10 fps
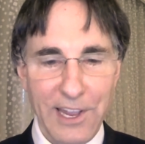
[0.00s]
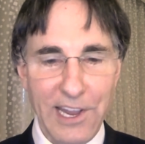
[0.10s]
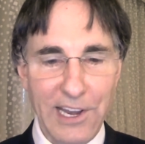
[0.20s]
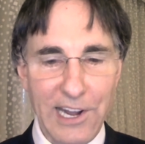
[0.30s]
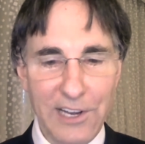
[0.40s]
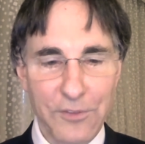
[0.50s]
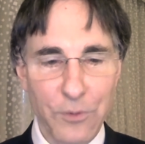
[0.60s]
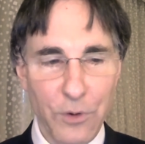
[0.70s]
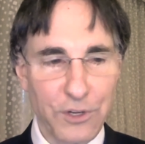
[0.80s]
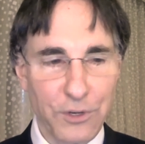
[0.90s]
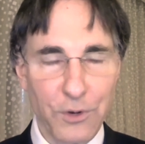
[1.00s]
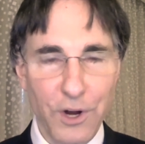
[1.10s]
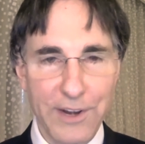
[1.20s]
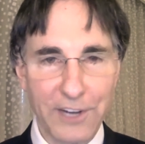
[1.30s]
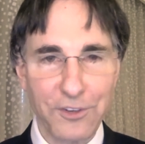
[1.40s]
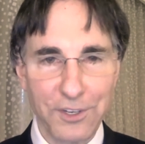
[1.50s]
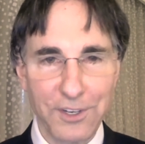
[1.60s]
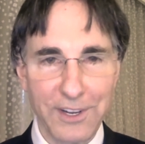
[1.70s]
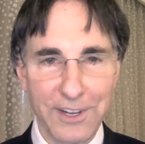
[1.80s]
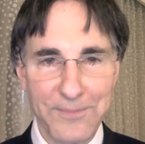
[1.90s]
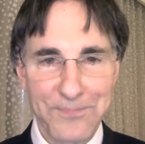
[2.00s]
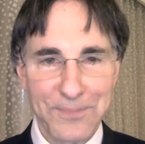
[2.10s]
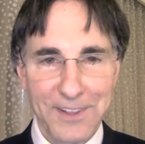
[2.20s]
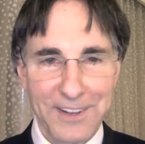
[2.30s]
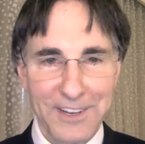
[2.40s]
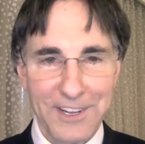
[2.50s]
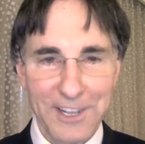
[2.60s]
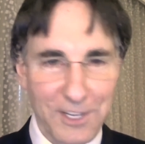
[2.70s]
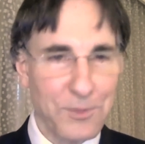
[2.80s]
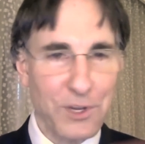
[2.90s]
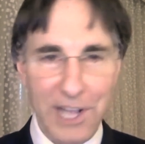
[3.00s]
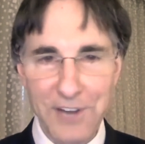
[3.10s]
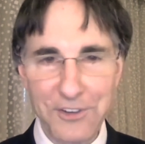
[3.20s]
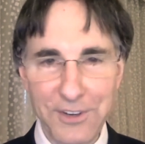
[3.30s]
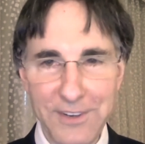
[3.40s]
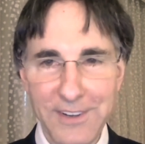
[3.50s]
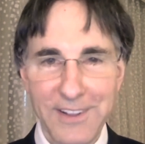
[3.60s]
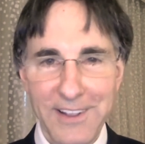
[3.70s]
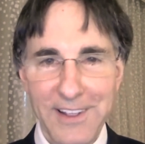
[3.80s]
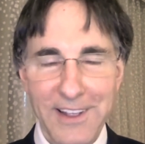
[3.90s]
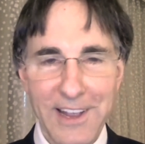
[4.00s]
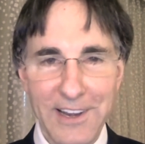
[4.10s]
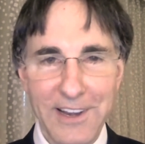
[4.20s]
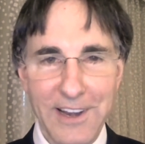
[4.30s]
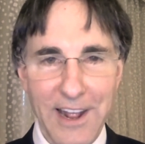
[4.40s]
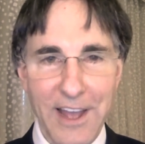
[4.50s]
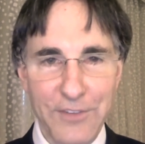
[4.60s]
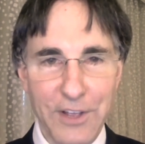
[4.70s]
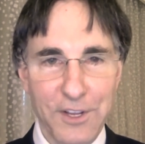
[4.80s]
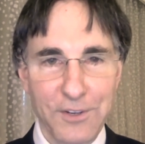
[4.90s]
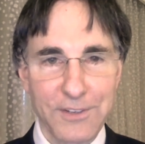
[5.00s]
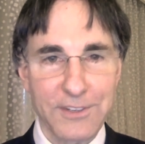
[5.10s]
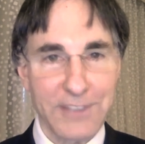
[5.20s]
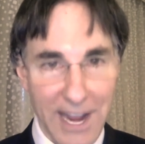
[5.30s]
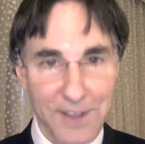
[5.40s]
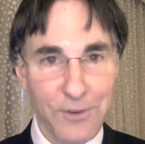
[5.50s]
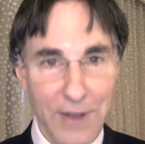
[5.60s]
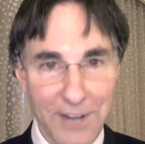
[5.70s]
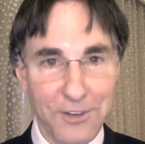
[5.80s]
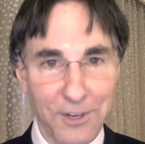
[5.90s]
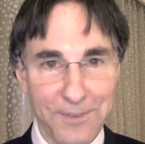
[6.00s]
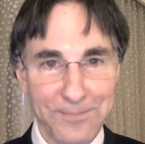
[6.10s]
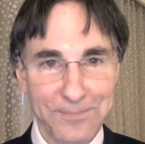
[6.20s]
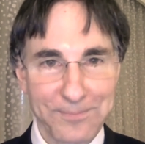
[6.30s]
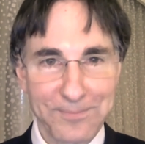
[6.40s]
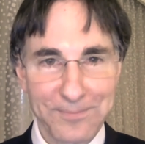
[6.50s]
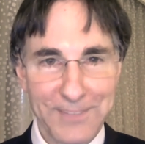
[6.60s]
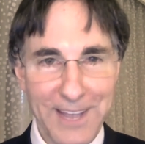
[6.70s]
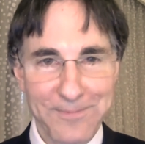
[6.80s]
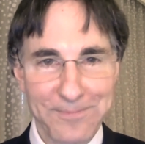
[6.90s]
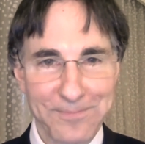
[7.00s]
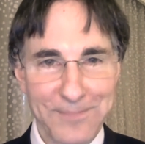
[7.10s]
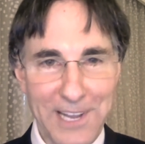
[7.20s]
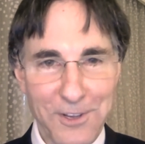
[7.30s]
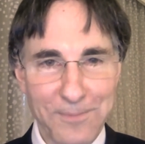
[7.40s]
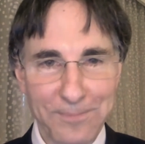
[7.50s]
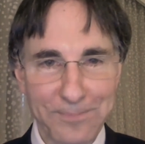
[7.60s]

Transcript: And I look forward to our next communication, and have a day of gratitude. Okay, thank you.